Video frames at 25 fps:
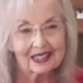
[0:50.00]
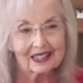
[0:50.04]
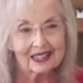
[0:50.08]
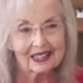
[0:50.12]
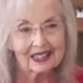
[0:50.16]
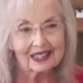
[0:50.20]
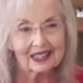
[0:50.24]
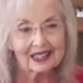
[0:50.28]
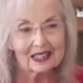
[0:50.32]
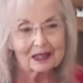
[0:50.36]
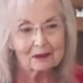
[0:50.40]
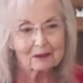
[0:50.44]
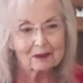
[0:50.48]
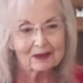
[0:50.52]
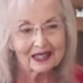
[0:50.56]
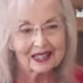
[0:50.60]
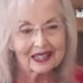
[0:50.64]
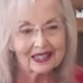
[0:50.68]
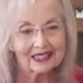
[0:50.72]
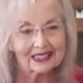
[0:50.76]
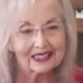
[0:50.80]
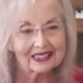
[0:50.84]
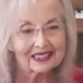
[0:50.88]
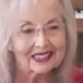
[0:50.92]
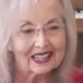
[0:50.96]
Anybody
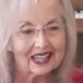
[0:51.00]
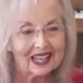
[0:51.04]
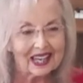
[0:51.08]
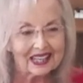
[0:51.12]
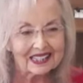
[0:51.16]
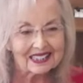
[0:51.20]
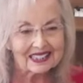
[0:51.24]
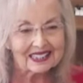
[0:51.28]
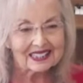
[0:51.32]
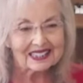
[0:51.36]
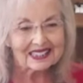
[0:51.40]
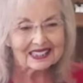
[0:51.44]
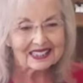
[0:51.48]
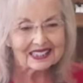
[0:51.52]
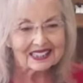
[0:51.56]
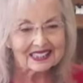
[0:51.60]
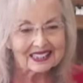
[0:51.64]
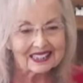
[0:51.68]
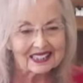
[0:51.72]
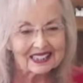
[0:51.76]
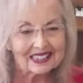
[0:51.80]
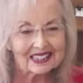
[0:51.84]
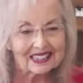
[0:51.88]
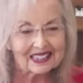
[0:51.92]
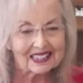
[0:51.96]
can guess?
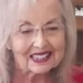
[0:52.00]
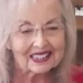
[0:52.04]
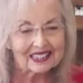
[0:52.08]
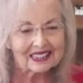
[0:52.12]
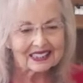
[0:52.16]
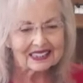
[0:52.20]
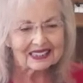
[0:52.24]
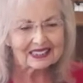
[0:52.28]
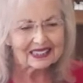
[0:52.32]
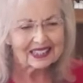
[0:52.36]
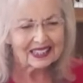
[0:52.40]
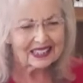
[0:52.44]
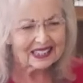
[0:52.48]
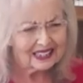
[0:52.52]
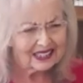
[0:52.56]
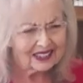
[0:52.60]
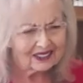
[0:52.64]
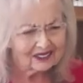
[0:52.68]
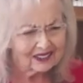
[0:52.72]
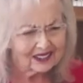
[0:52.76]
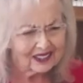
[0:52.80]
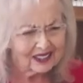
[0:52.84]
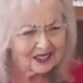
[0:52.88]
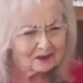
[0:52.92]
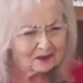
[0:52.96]
Did I hear
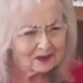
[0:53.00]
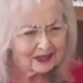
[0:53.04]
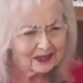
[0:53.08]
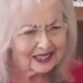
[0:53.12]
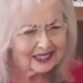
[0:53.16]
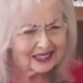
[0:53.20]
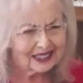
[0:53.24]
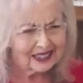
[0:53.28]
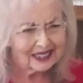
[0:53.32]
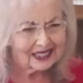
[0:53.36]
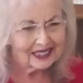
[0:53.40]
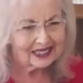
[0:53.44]
anybody?